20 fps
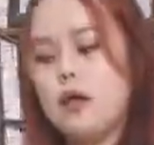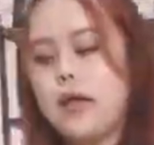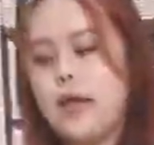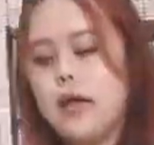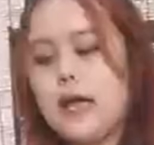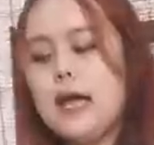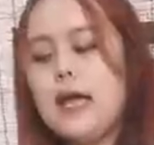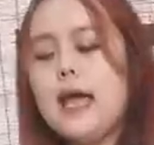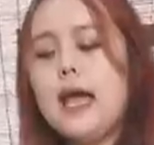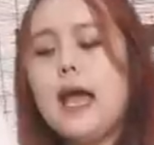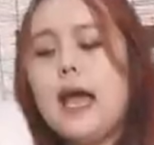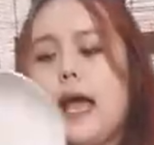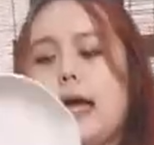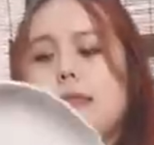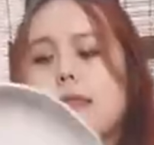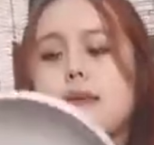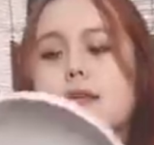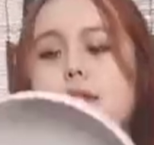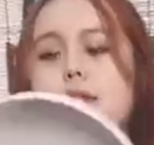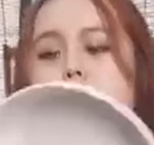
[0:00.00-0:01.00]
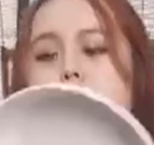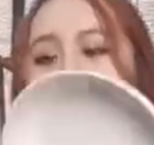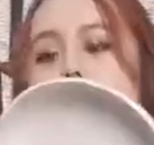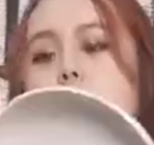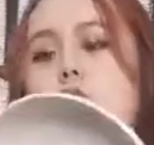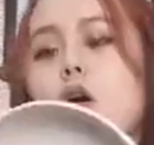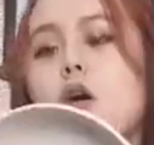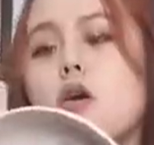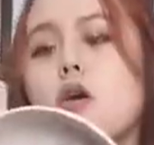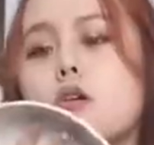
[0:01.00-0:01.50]
Okay. And this
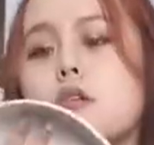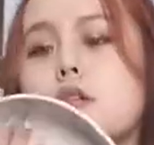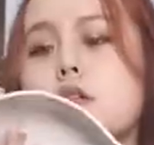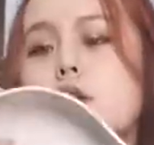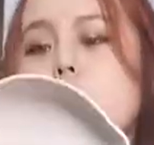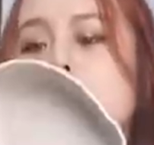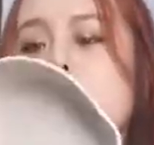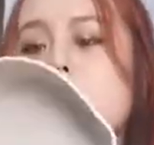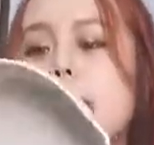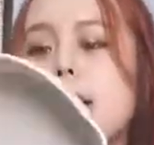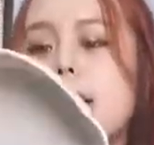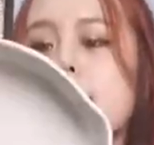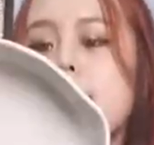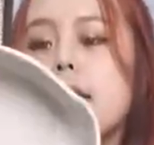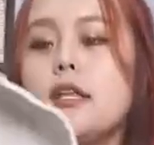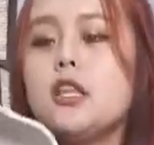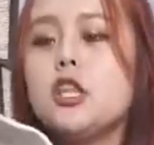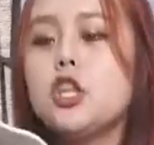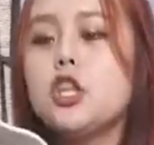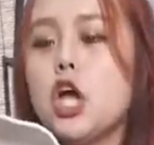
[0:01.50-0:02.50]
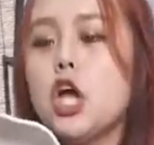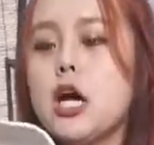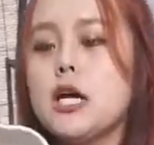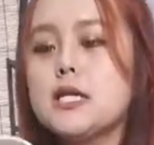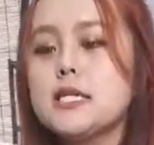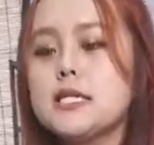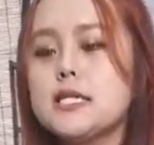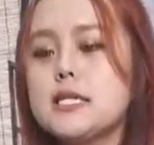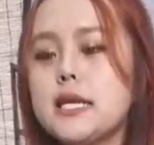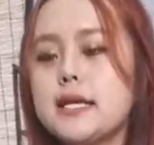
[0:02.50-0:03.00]
is also like
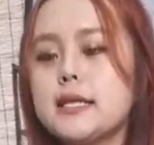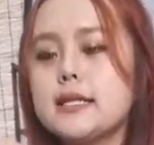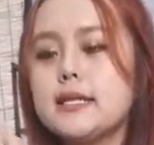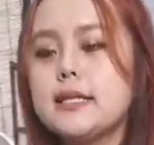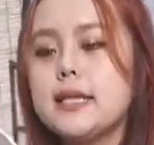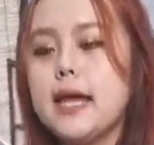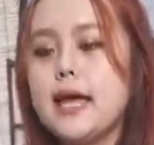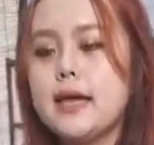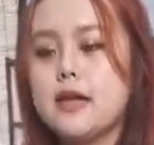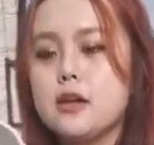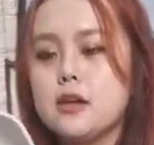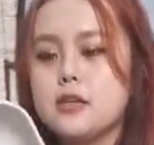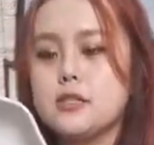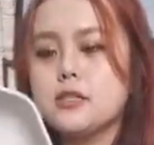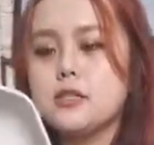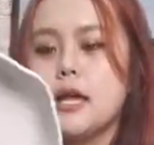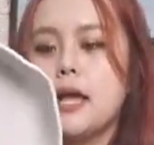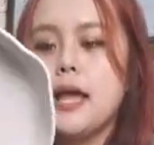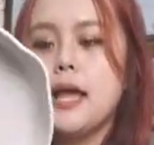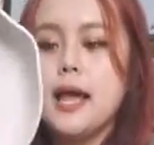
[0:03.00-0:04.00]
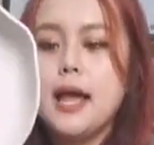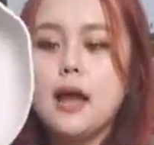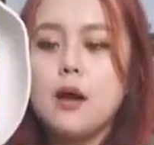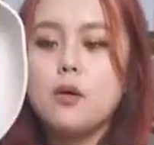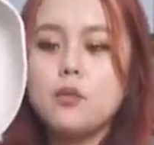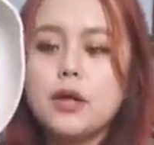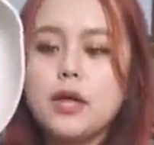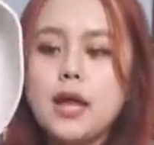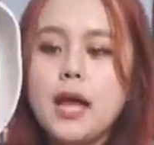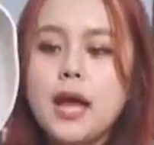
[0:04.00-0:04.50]
non-stick layers.
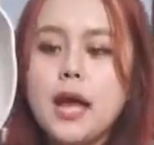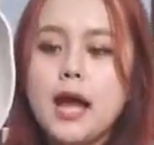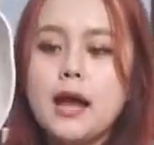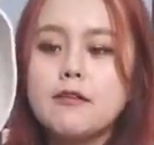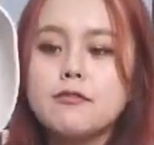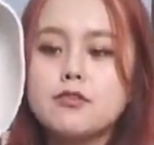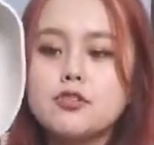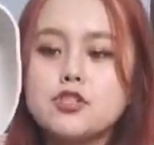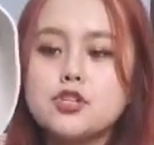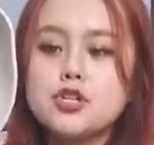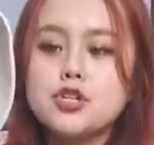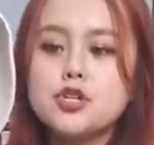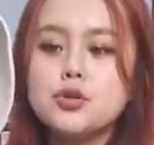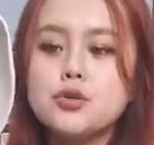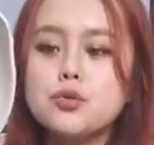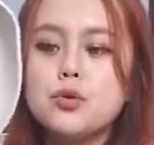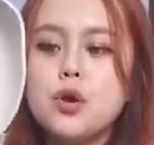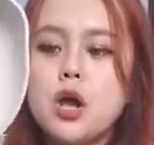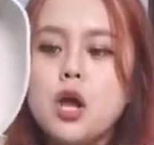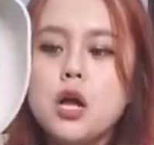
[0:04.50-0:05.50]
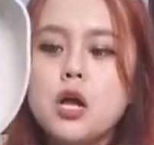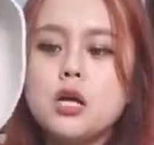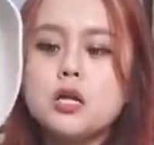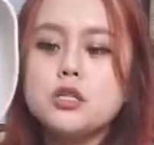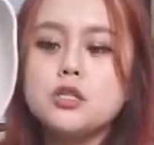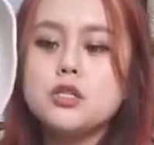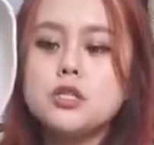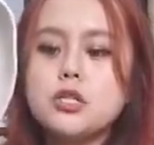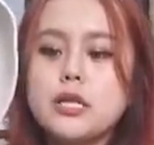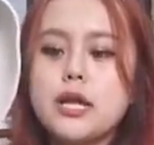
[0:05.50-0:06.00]
And we have two
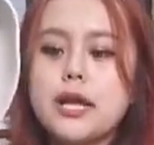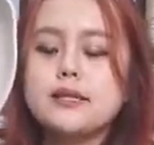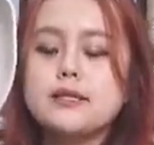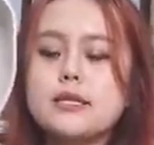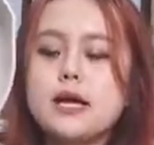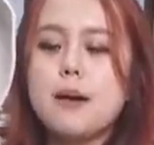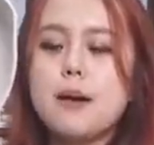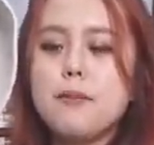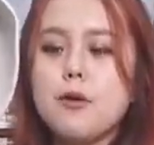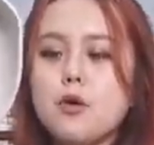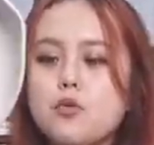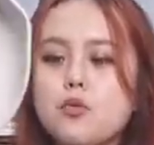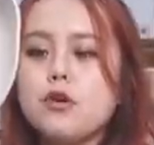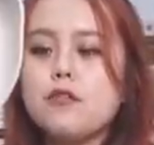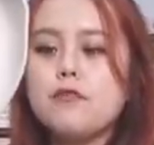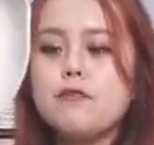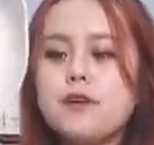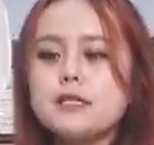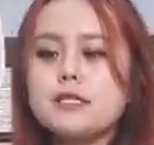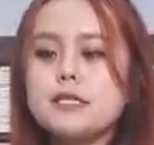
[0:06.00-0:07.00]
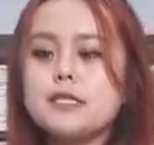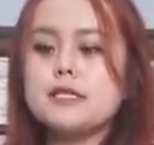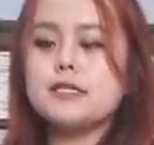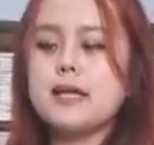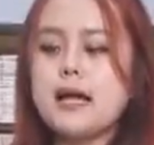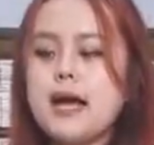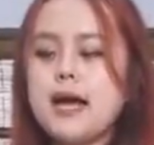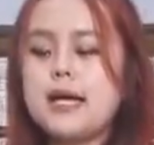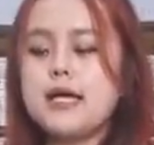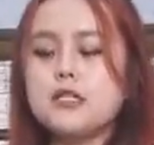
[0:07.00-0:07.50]
like double rivet
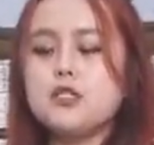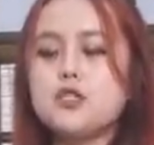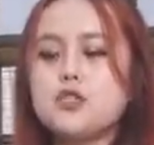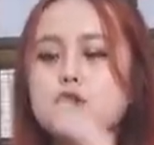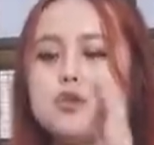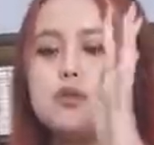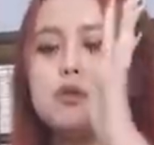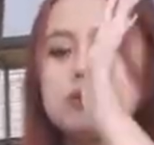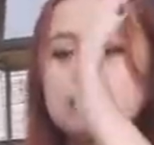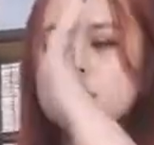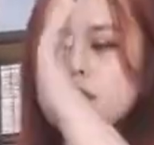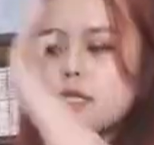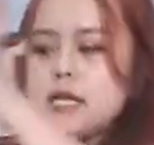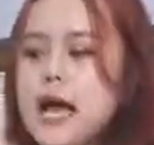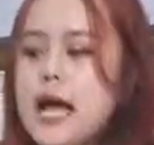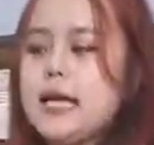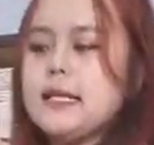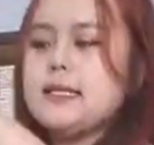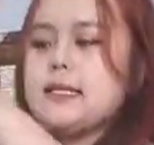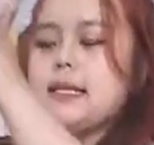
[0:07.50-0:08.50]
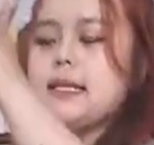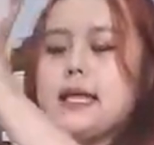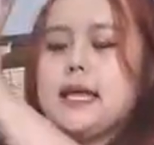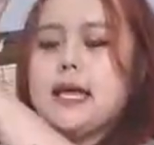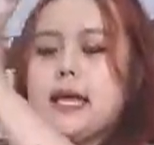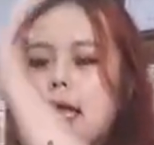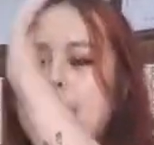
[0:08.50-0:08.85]
design to tightly